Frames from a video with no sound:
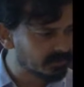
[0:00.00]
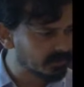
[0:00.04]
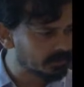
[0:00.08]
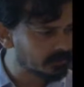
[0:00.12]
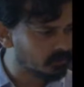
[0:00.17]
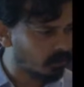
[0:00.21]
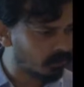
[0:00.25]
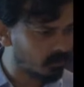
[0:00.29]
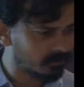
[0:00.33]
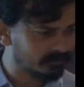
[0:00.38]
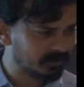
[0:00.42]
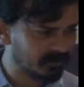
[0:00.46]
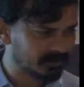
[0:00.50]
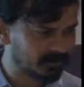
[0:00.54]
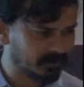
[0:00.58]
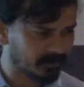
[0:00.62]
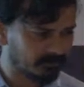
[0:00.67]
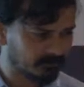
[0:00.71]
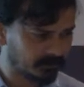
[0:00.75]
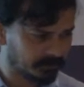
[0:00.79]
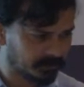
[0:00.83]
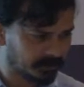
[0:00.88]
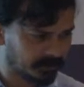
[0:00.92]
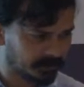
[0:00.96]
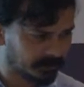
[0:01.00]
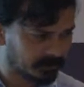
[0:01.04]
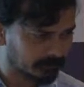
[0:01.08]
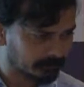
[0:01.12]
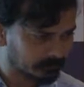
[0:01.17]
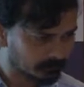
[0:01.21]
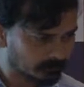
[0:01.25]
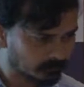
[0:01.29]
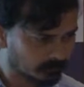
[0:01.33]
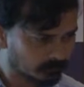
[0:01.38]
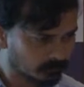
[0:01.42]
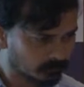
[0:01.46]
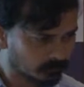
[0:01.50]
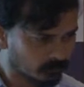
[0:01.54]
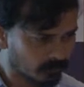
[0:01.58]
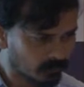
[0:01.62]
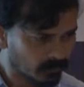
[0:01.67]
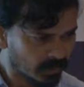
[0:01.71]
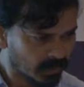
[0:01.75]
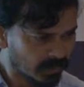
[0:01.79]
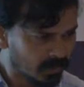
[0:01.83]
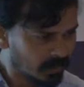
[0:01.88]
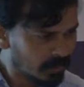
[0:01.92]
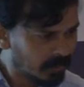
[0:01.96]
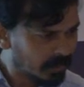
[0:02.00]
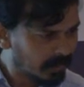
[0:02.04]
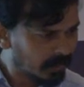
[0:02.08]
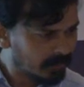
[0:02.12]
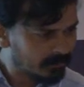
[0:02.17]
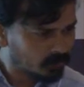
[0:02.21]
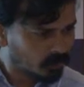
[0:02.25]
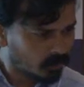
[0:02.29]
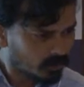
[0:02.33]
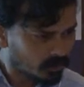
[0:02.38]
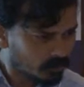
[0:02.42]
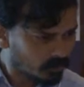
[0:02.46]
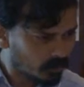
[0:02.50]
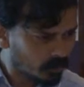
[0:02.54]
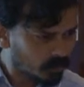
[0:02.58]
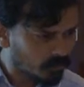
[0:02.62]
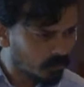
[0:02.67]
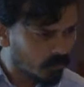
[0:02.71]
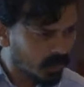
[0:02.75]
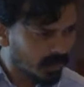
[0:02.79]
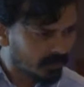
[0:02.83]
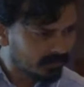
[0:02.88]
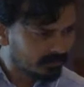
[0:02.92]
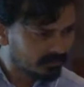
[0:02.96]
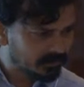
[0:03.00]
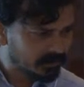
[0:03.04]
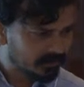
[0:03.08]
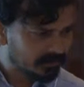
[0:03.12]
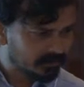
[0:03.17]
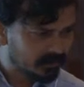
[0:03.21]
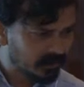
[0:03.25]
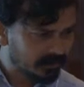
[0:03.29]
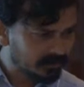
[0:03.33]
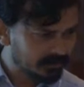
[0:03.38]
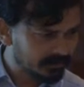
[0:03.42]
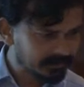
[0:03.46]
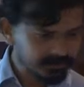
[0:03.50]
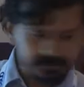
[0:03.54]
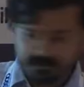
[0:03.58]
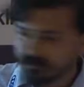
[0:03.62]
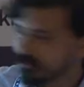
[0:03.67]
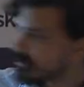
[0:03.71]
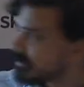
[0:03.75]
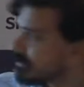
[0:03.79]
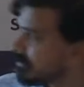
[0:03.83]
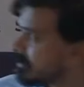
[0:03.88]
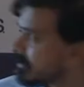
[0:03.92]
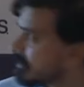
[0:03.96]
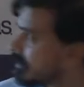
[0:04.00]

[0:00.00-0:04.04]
this, all of this information. I will talk about one thing that is